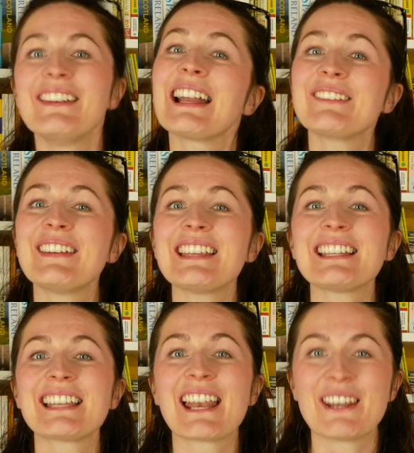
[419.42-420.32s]

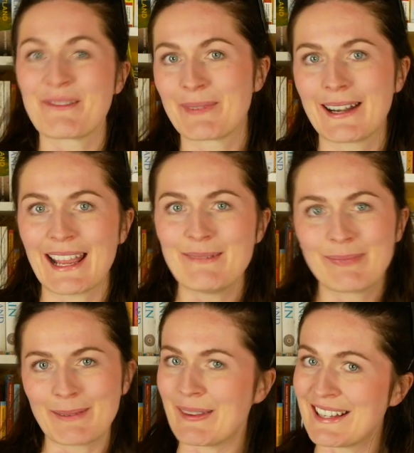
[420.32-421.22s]
Recommendation number 9,
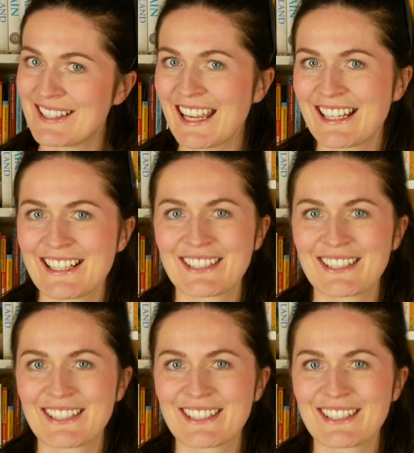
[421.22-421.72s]
but my second